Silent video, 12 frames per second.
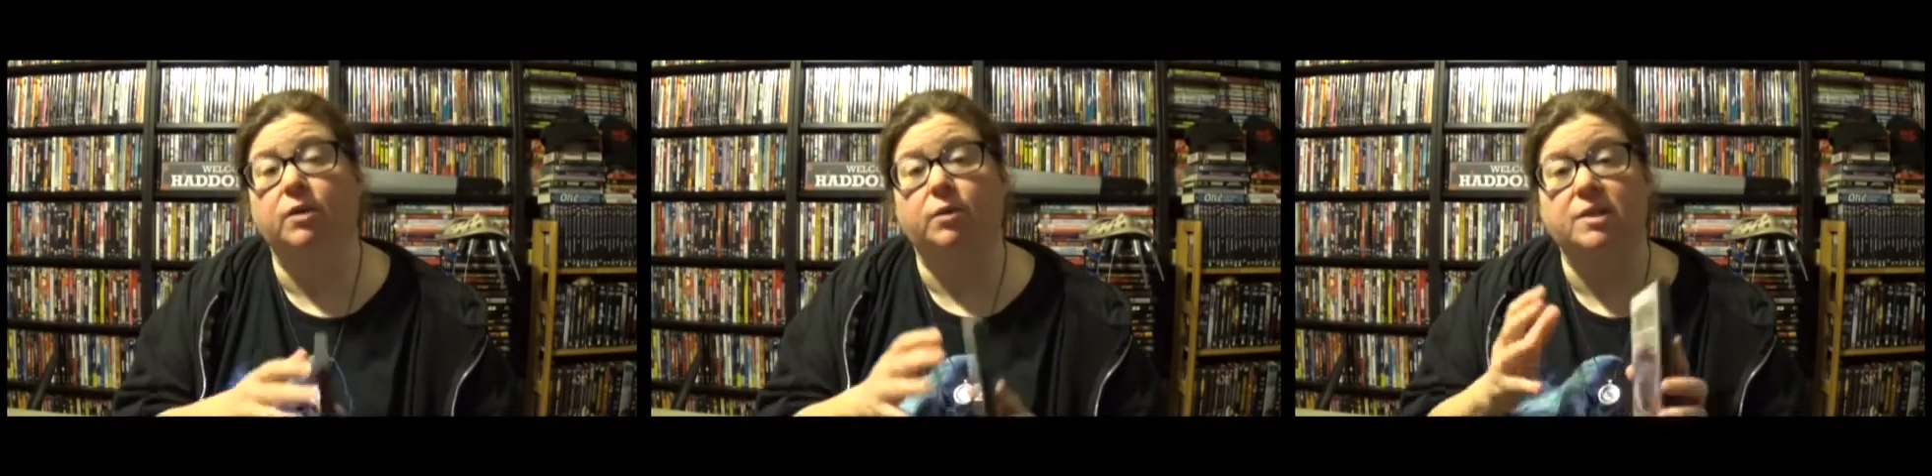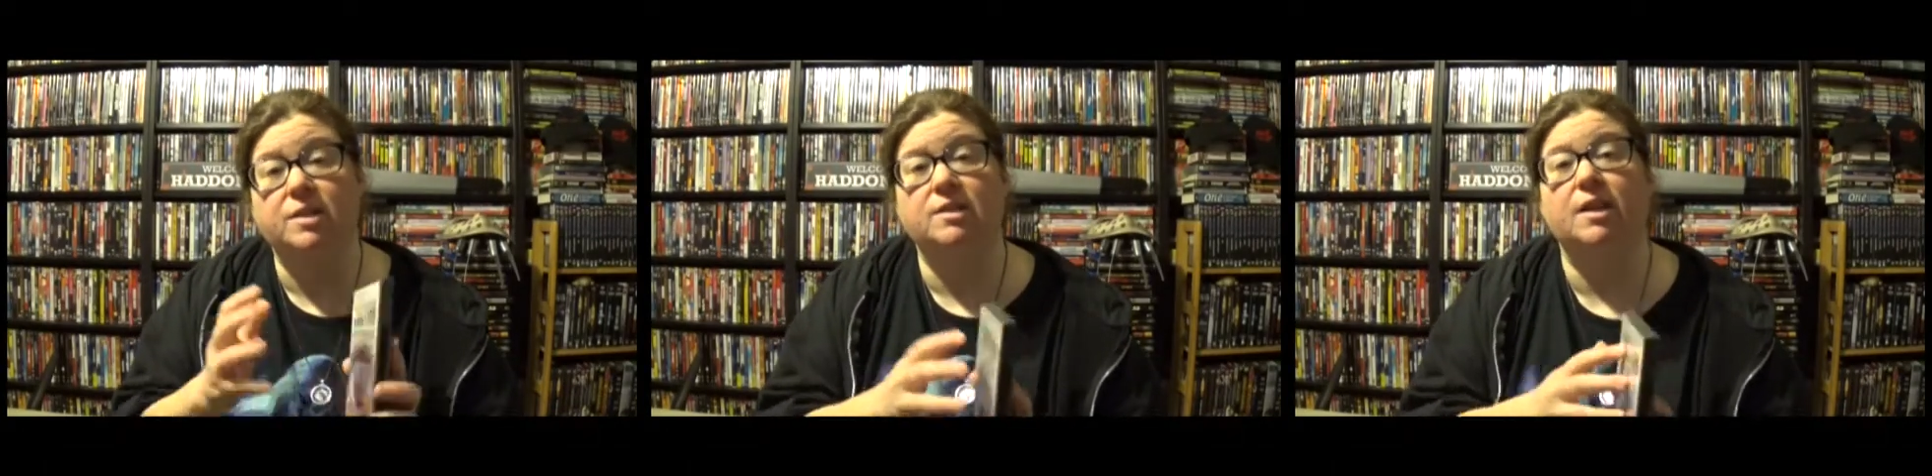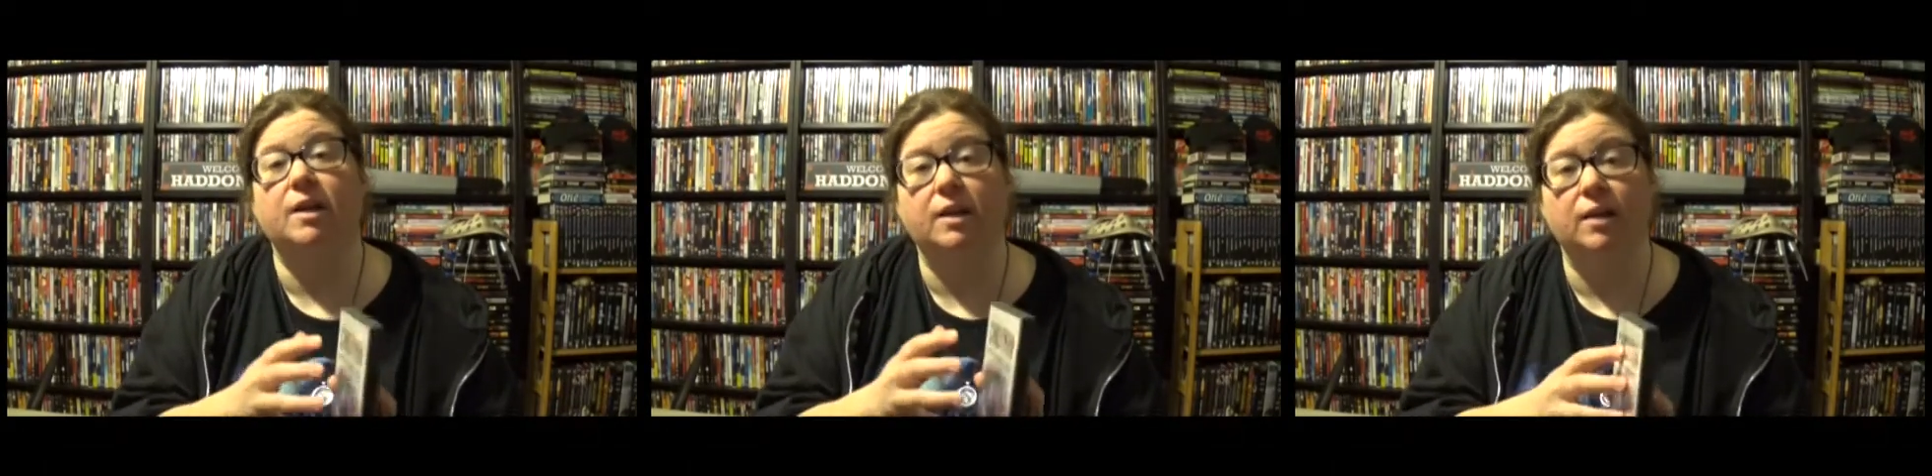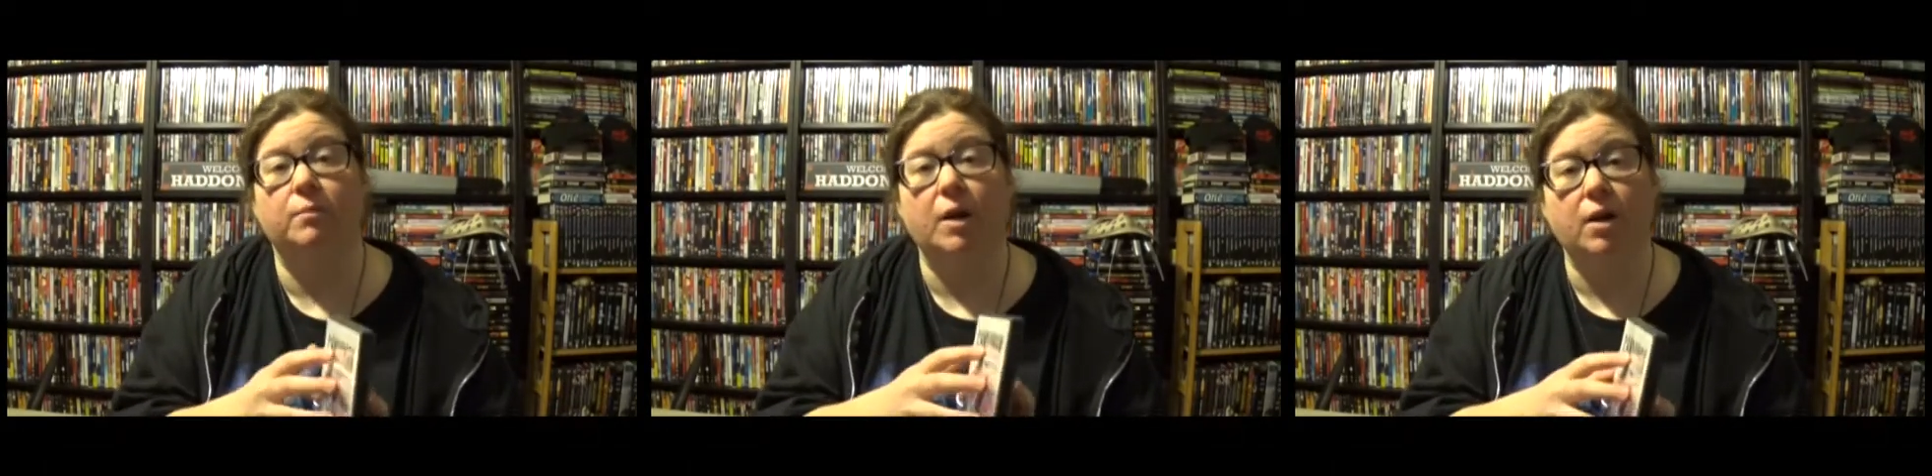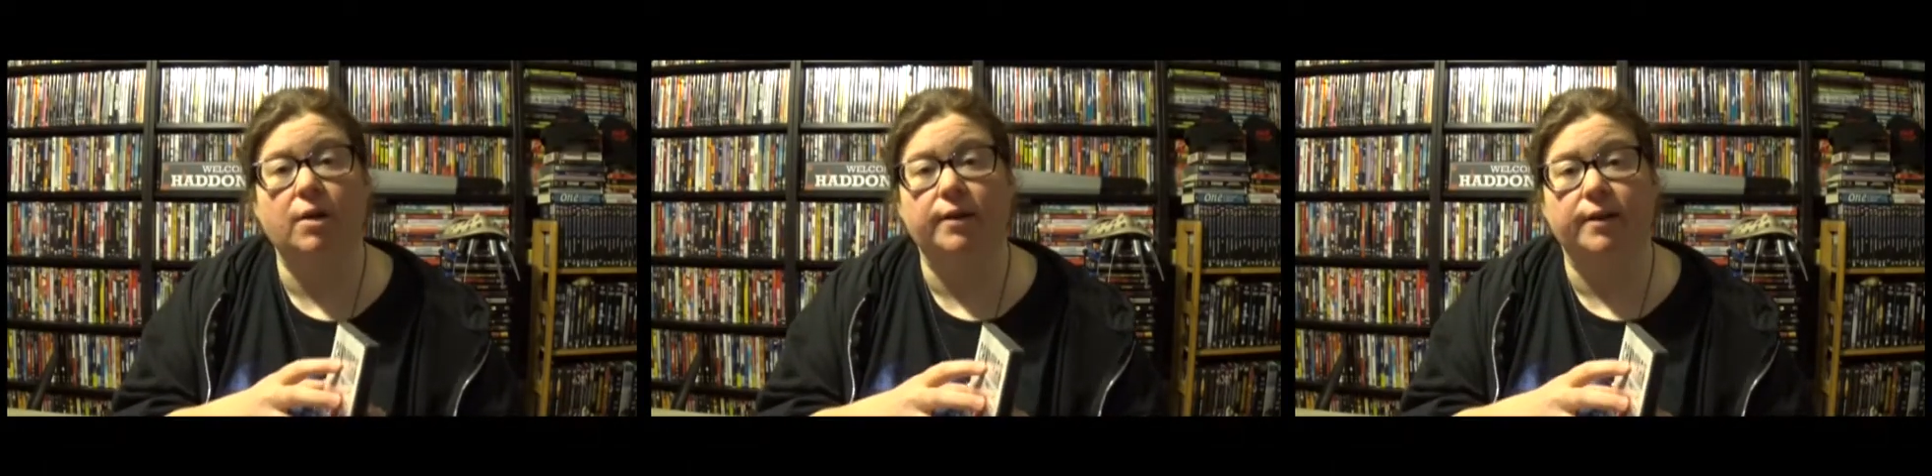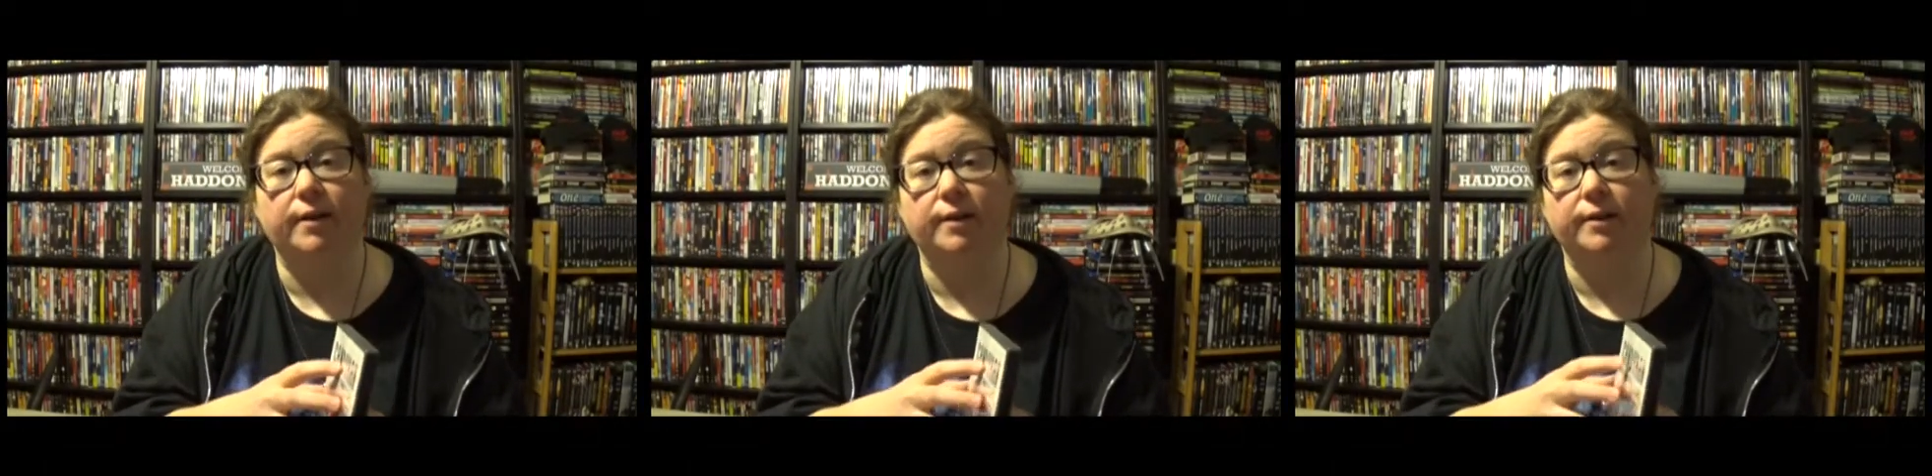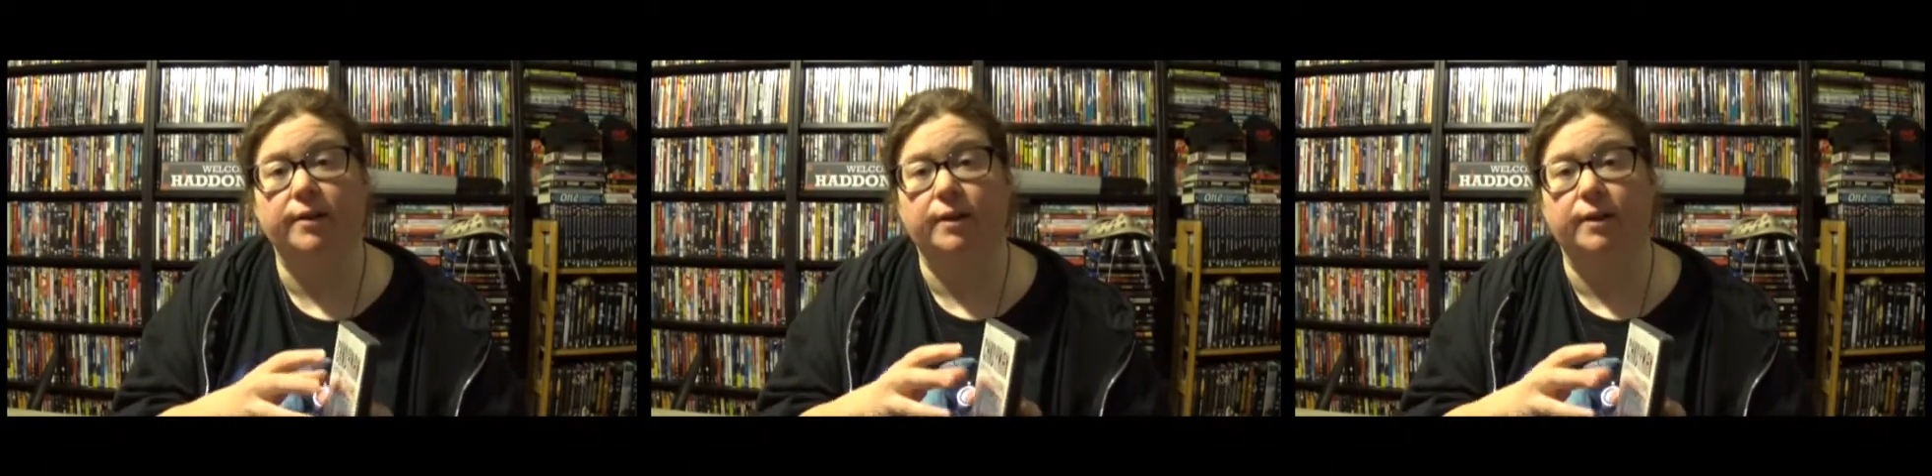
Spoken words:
though it's set in America,